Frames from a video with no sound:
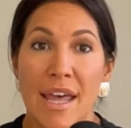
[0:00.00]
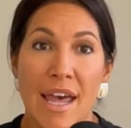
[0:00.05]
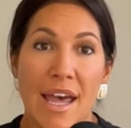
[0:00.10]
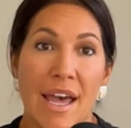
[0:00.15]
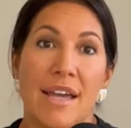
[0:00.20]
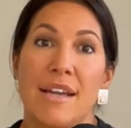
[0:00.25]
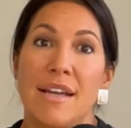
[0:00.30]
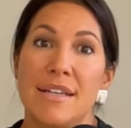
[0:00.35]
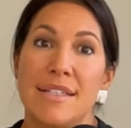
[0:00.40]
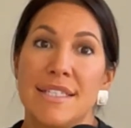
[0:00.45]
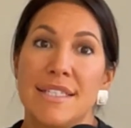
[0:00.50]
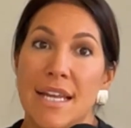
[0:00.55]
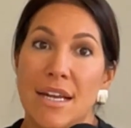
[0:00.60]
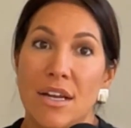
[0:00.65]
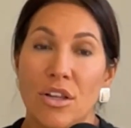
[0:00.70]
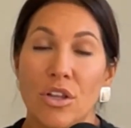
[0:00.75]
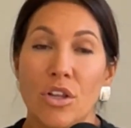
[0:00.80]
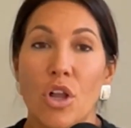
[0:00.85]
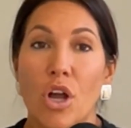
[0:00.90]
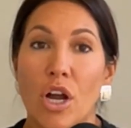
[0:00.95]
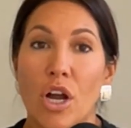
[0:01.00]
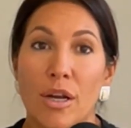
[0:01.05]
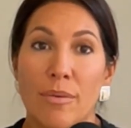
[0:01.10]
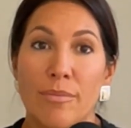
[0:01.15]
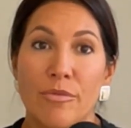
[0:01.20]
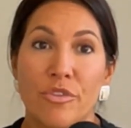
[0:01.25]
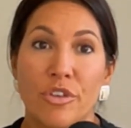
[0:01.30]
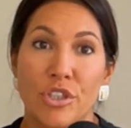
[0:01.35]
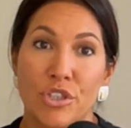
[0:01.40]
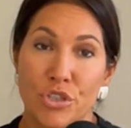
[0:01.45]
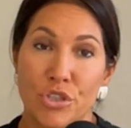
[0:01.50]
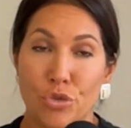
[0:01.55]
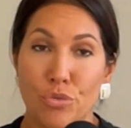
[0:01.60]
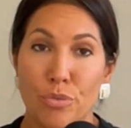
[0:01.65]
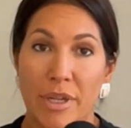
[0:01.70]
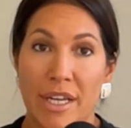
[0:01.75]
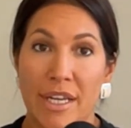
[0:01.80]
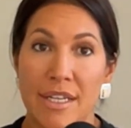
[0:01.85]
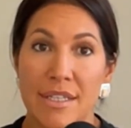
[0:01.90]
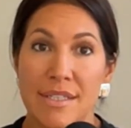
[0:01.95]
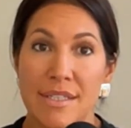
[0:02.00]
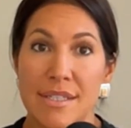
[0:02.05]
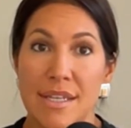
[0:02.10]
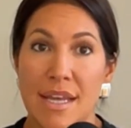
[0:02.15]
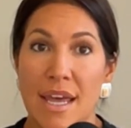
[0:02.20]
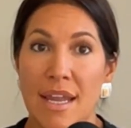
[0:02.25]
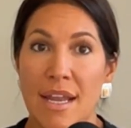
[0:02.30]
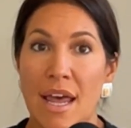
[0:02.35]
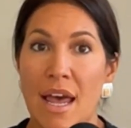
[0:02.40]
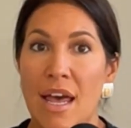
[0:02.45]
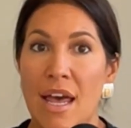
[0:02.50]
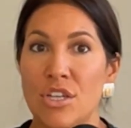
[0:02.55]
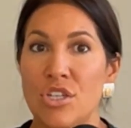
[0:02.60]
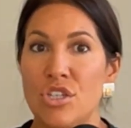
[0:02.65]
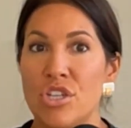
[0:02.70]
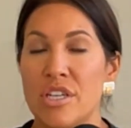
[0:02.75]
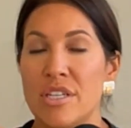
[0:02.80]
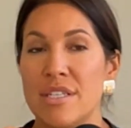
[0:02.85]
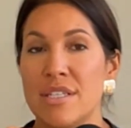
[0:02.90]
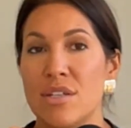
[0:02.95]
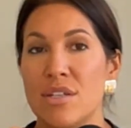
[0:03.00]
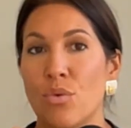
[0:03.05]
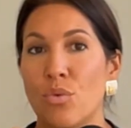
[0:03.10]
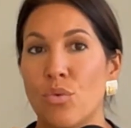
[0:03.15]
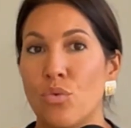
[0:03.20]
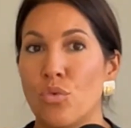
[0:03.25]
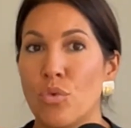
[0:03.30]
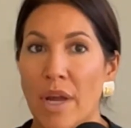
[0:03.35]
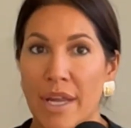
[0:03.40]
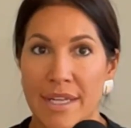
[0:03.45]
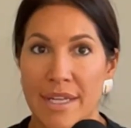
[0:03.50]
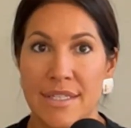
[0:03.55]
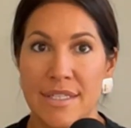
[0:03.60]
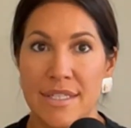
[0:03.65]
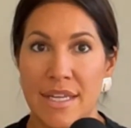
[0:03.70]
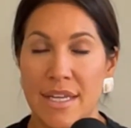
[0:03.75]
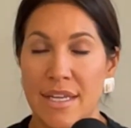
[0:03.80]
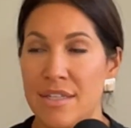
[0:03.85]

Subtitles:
And I set an alarm for 2 minutes and I just write.